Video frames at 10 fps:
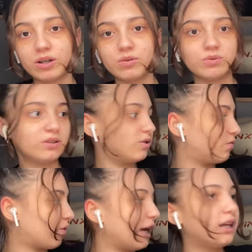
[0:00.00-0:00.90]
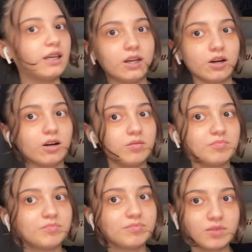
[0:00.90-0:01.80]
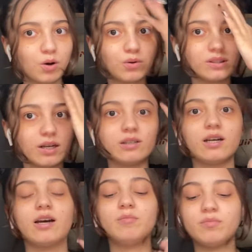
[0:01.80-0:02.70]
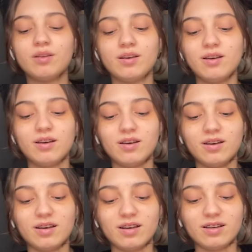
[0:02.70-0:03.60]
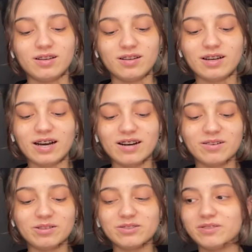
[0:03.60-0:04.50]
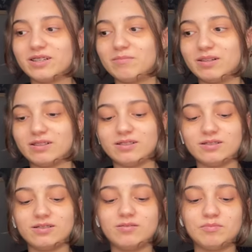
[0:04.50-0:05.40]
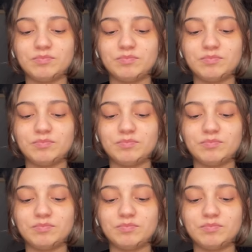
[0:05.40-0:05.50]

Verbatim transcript: It was right here the whole entire time. I always forget about this.